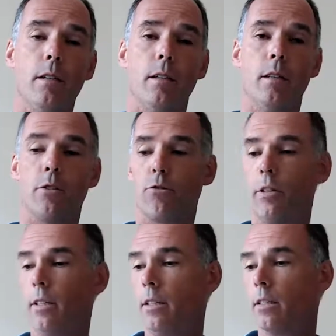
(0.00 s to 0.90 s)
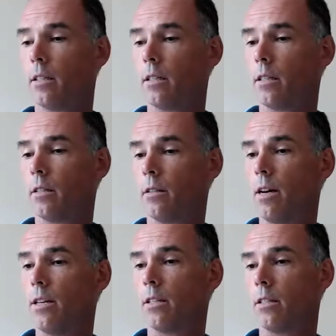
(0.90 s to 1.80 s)
It's really a
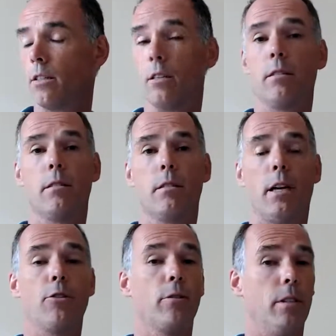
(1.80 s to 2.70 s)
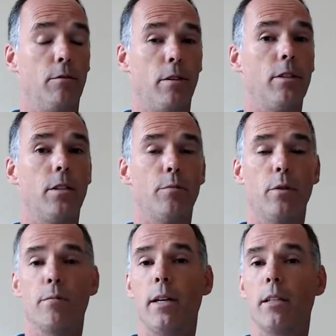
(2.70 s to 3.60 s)
nice and actually very simple
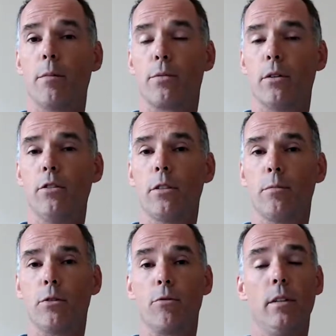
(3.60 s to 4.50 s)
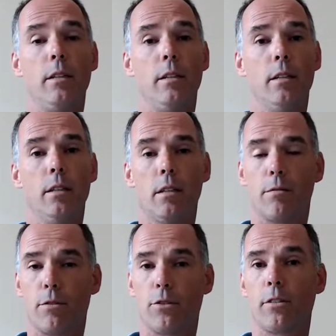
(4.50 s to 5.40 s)
and basic approach, but really
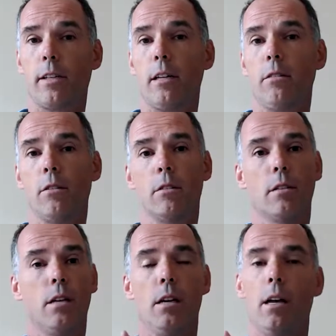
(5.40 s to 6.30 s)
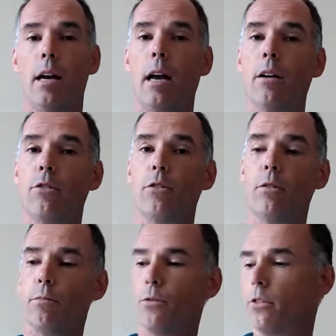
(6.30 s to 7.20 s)
versatile on how
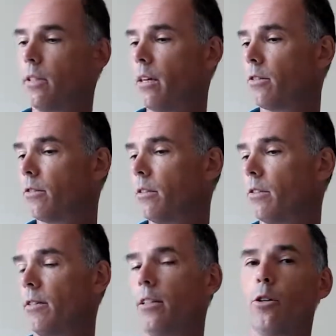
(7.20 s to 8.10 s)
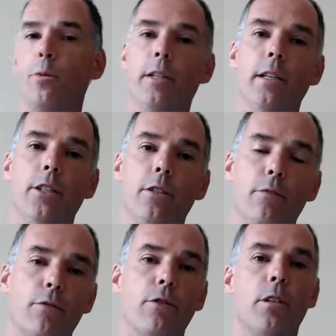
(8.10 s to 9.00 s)
to put together the right communication.
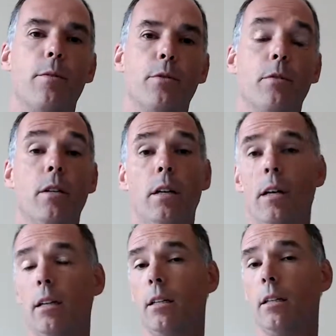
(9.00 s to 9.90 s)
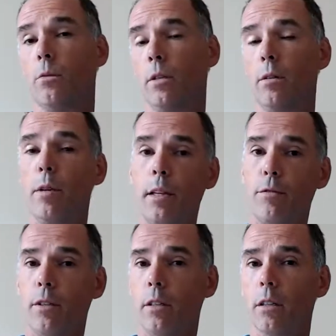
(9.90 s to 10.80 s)
For example, when you make a
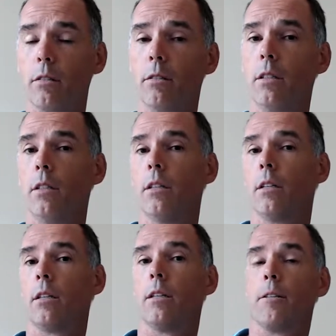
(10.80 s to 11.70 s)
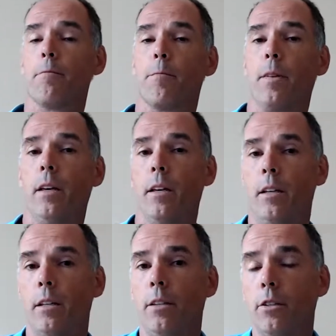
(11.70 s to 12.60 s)
video,
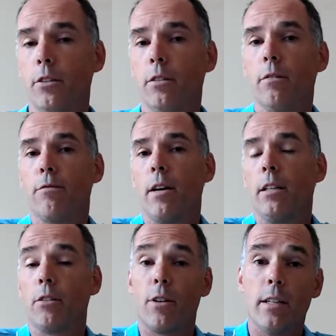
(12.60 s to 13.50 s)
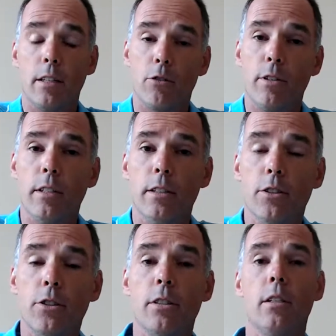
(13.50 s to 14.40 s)
you can find the right
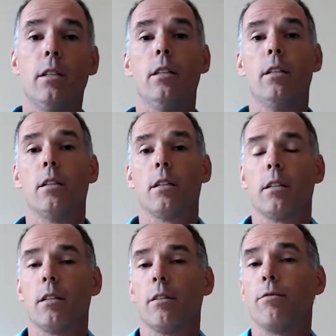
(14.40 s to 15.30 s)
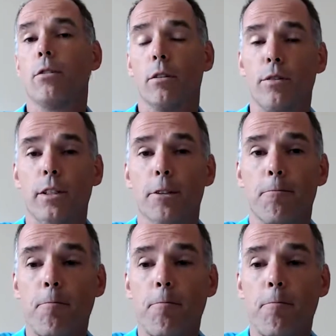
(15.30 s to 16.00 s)
ingredients for your video.